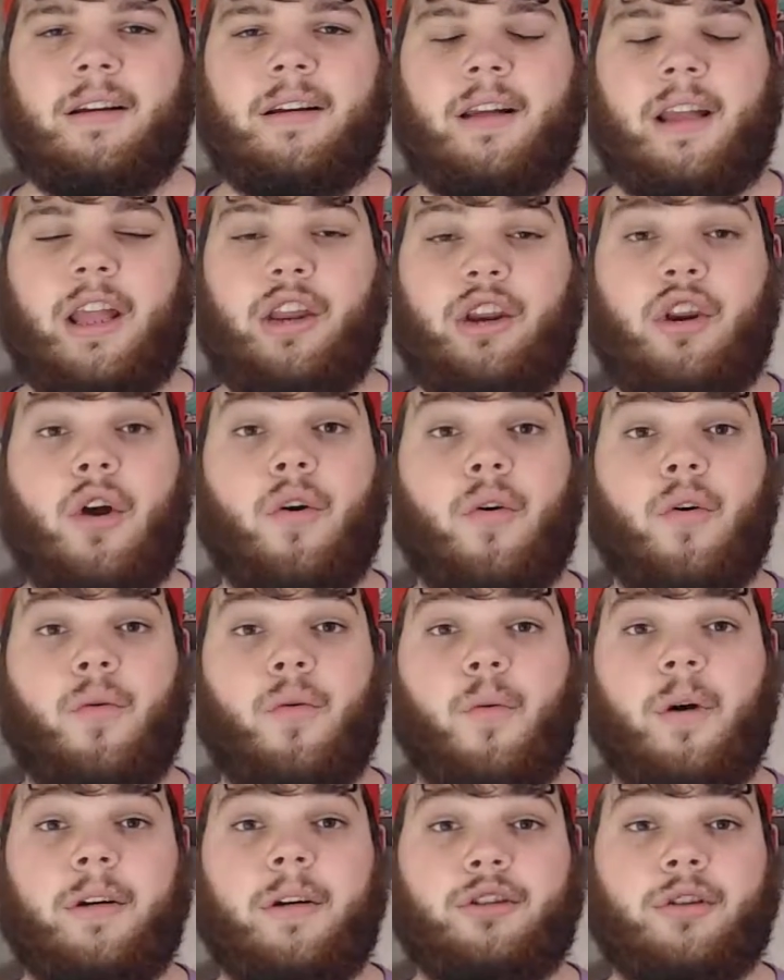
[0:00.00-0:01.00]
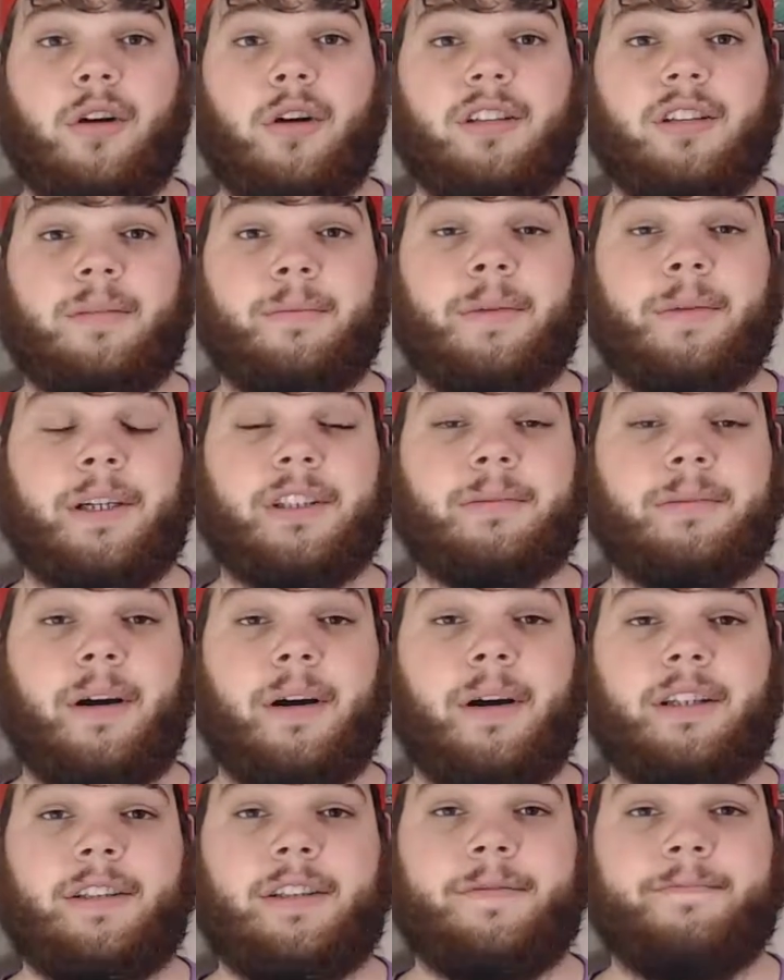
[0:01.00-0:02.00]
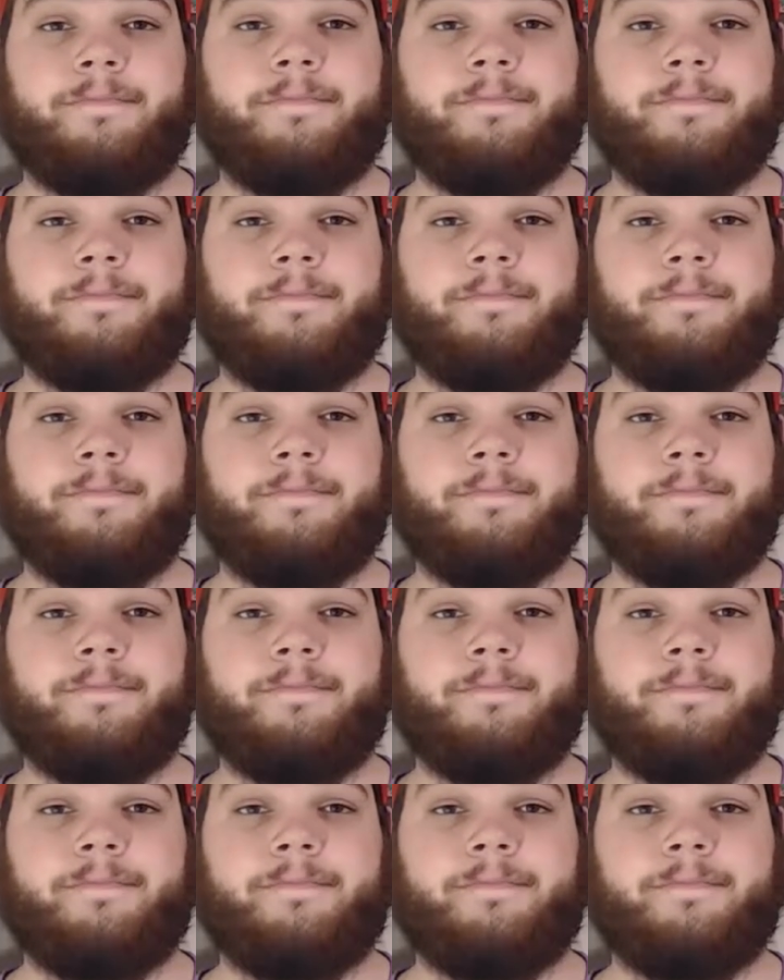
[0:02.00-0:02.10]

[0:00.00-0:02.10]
And you know what draws the biggest money?